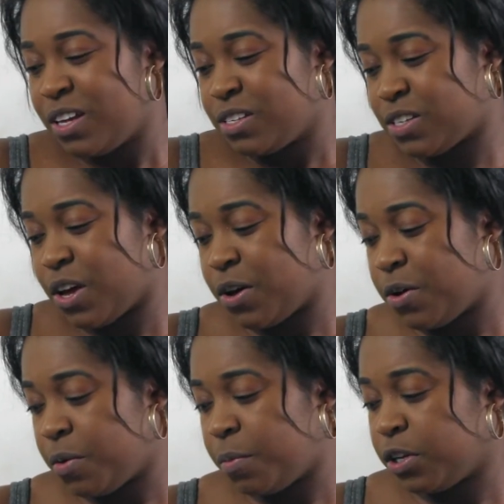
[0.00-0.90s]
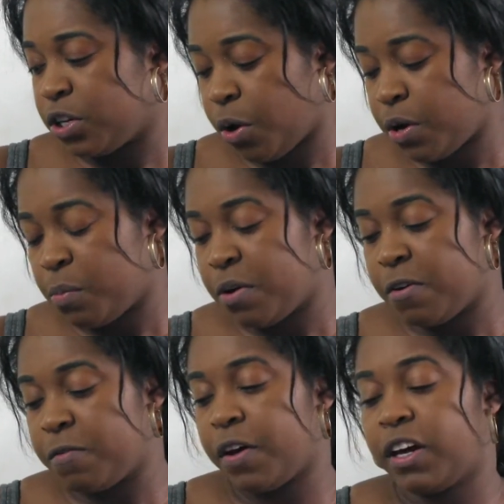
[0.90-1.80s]
So we're going to go in
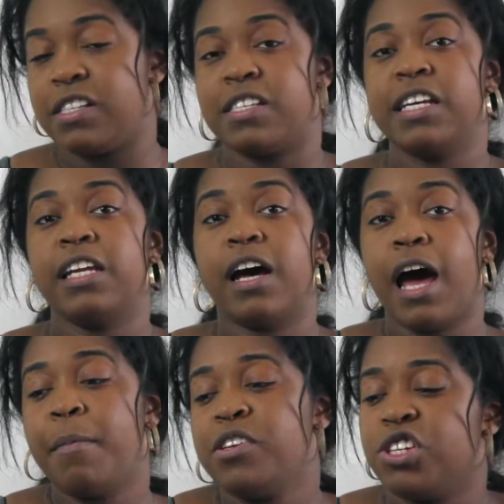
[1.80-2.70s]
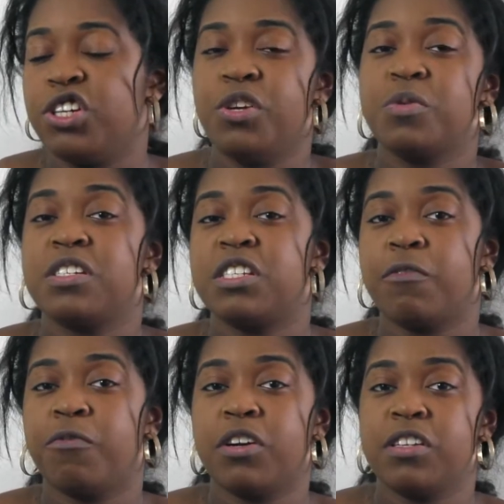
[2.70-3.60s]
with concealer. I'm actually going to use a
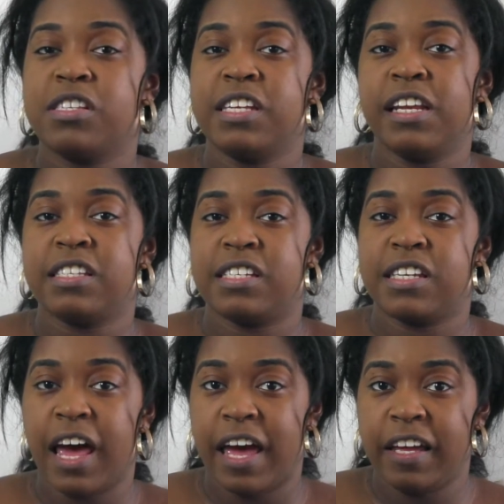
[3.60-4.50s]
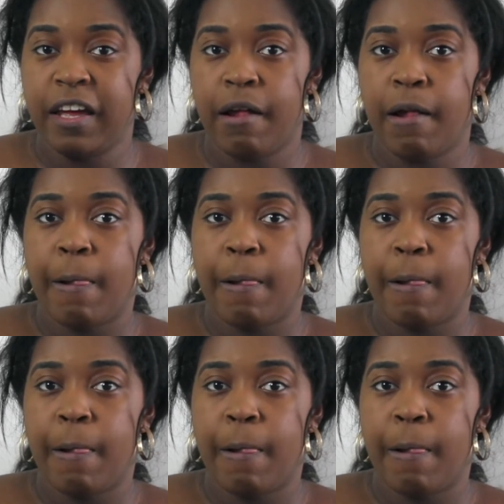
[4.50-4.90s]
different concealer today.